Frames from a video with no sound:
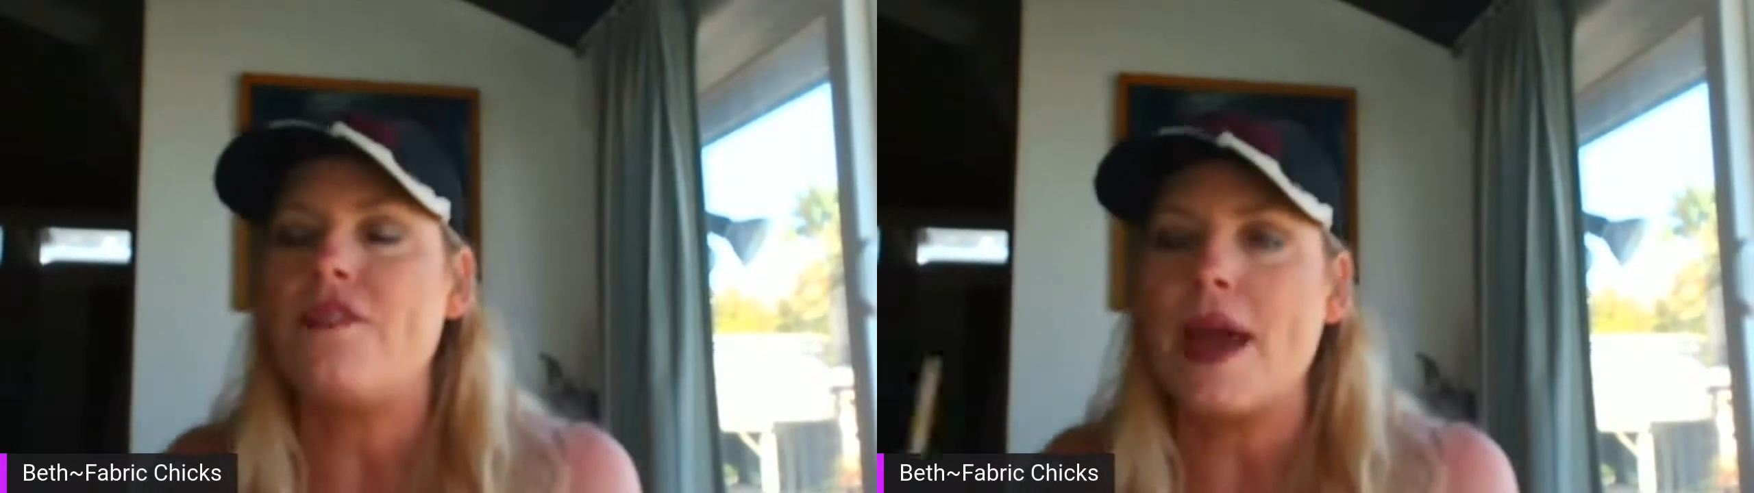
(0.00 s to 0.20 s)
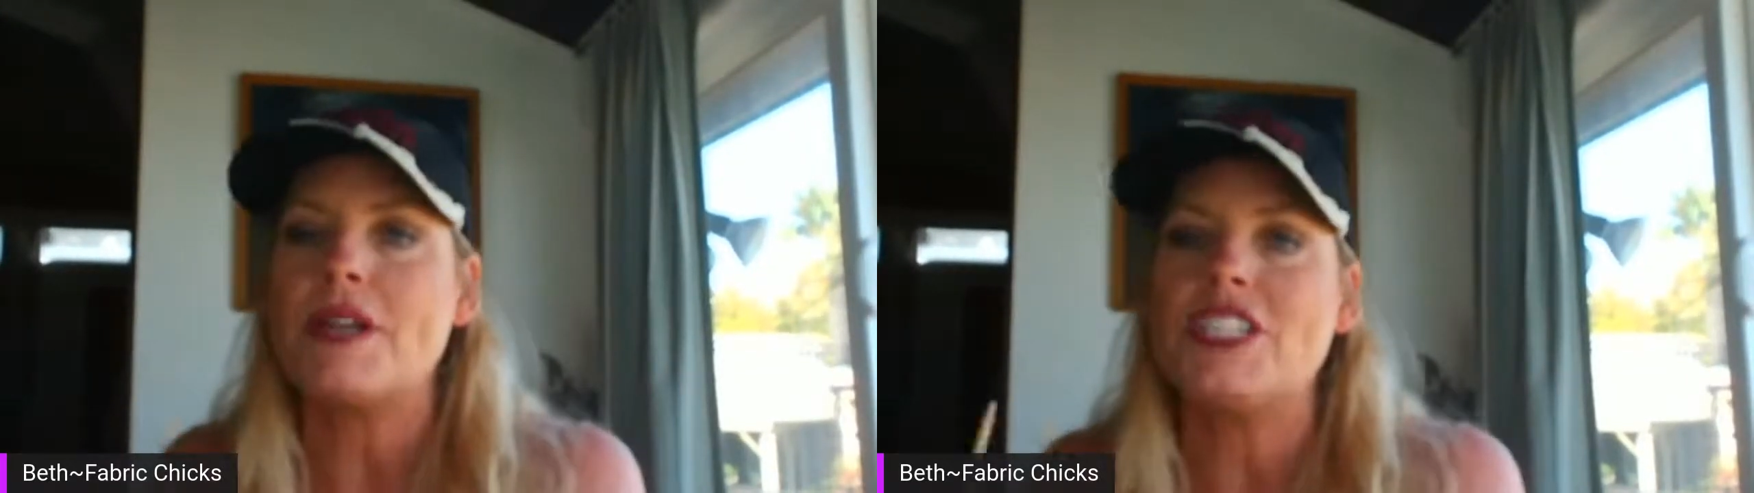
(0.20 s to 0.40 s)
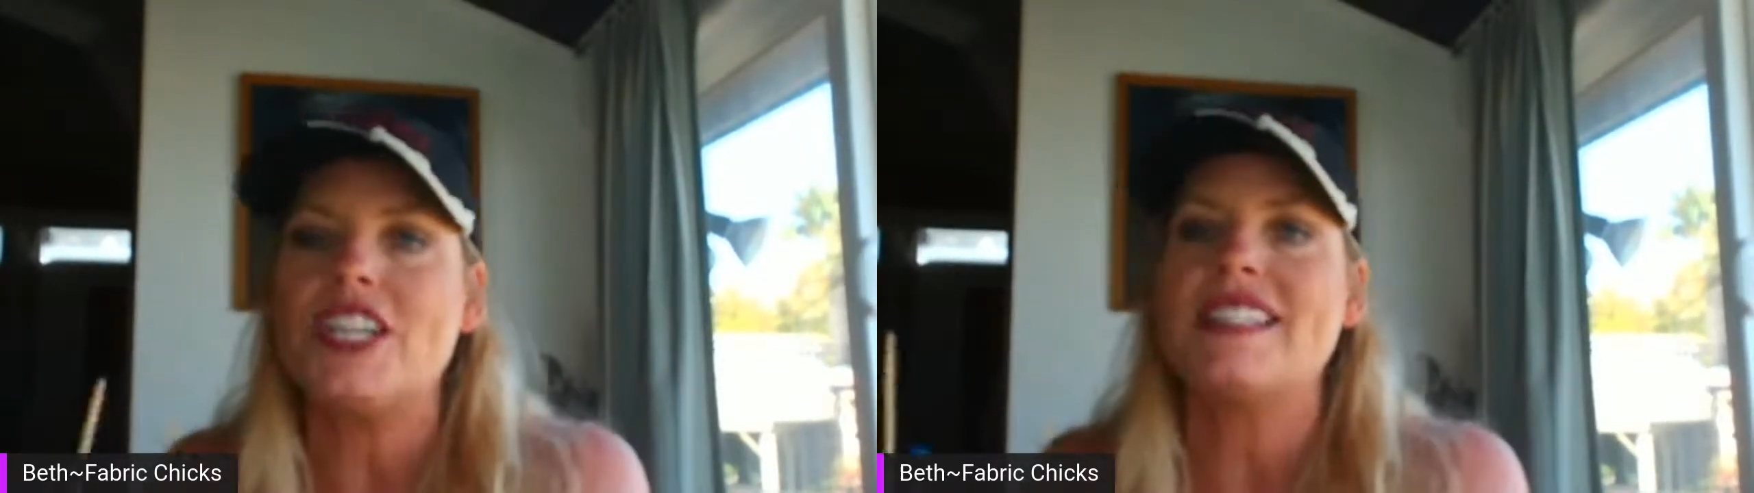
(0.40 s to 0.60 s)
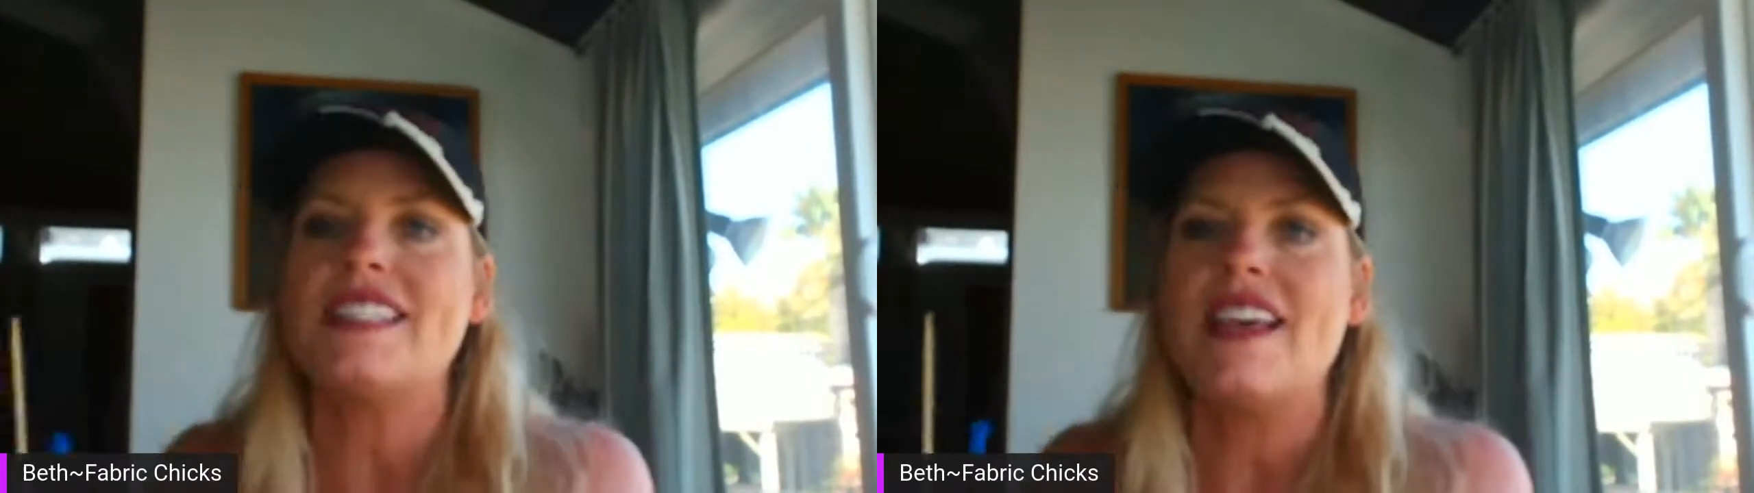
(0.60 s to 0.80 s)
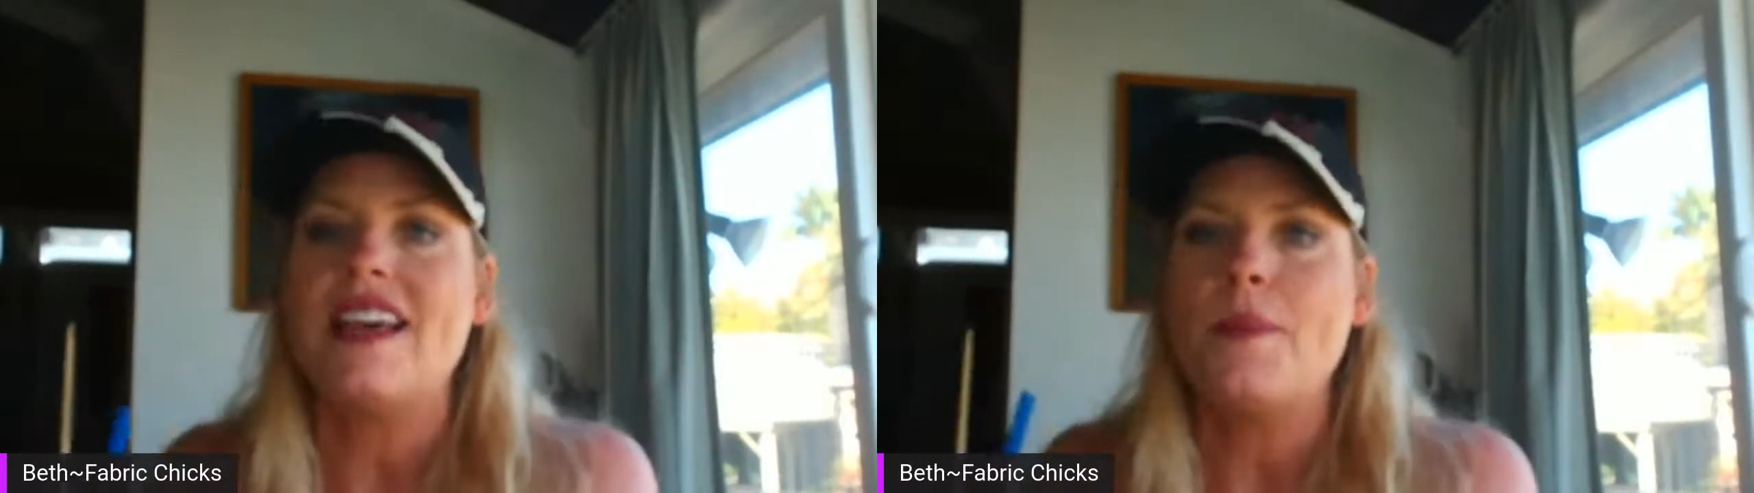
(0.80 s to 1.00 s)
Fabric
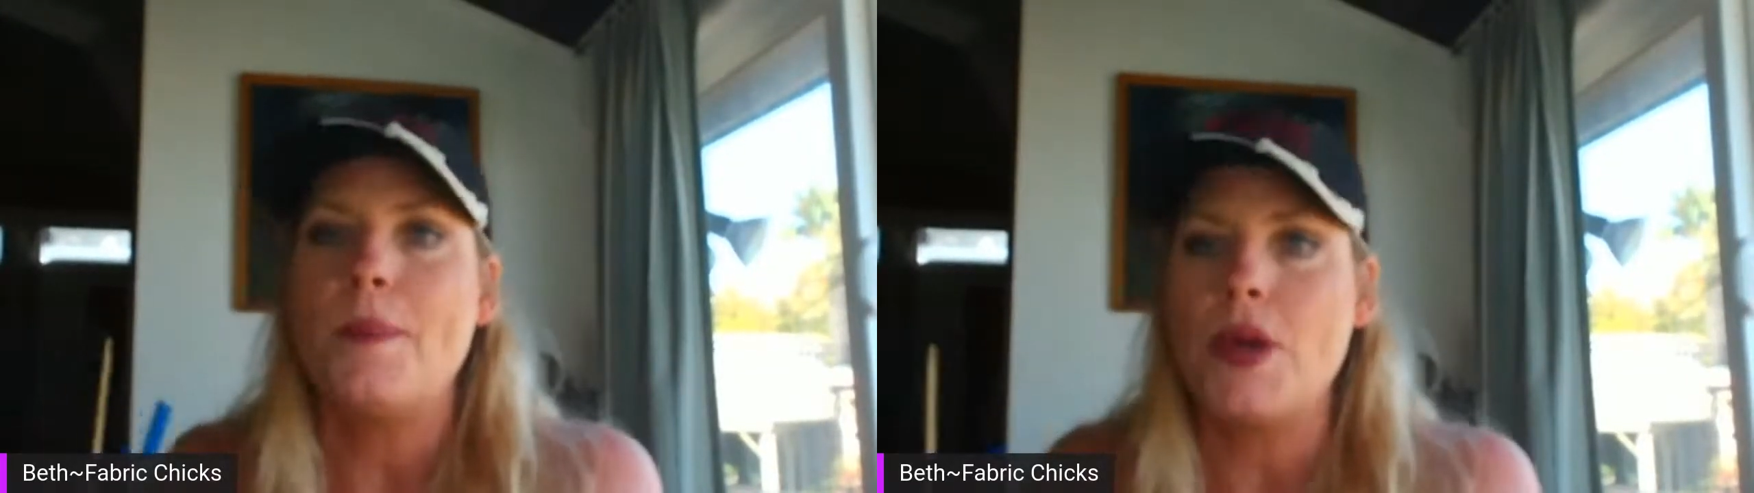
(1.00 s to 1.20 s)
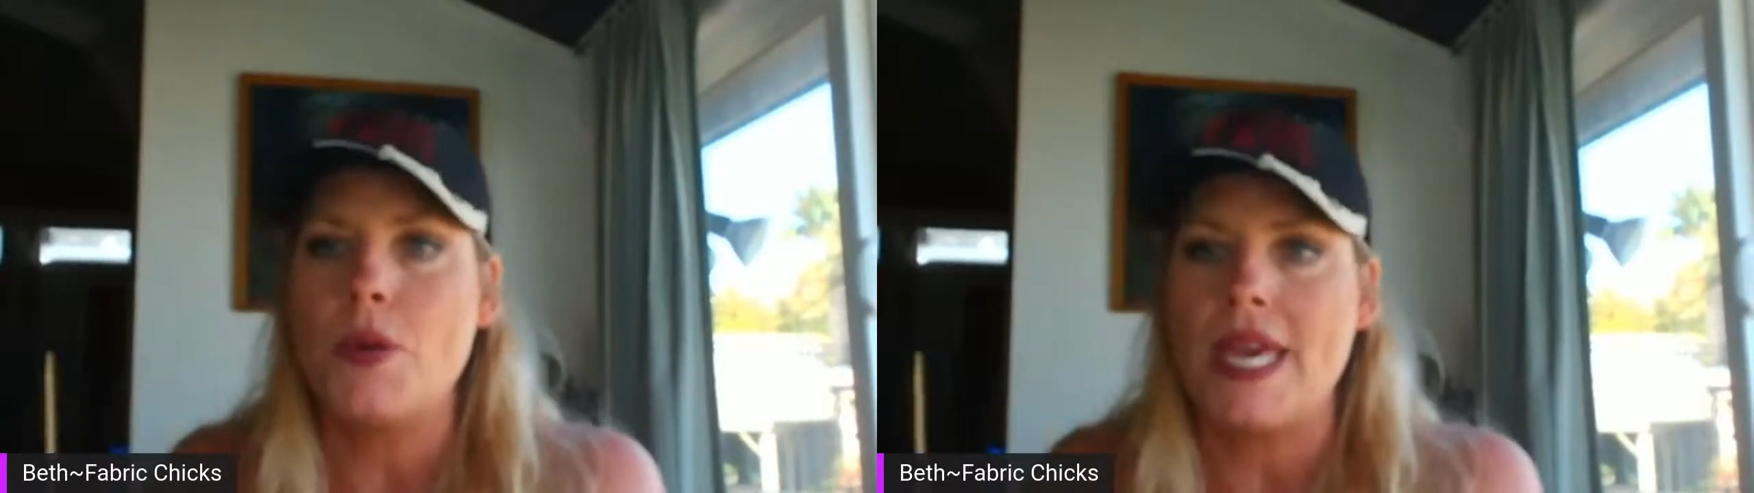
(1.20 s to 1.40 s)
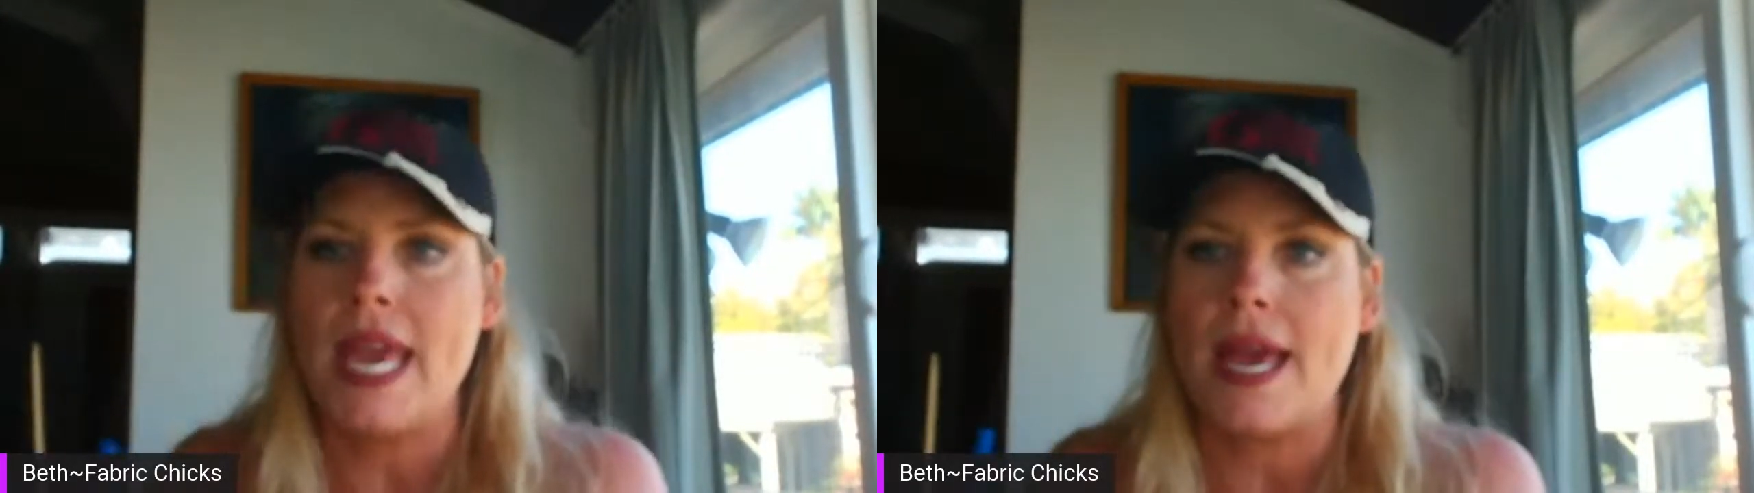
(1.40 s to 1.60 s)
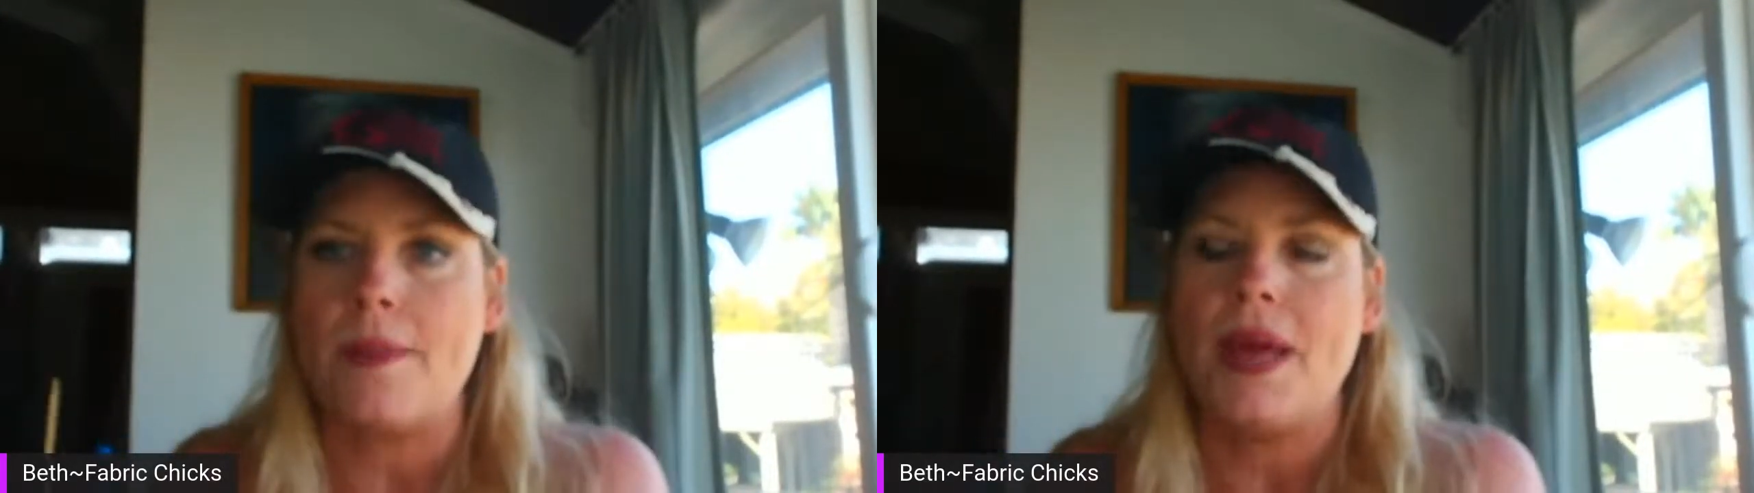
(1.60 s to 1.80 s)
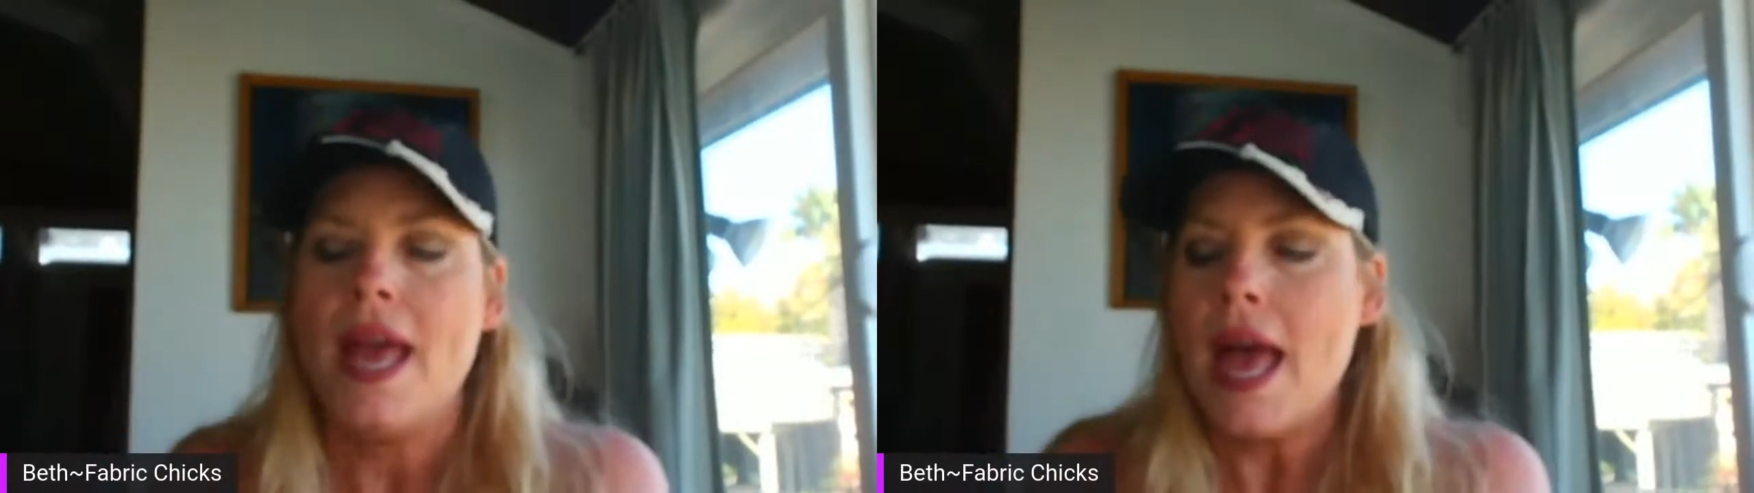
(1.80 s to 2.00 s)
Chicks boot camp.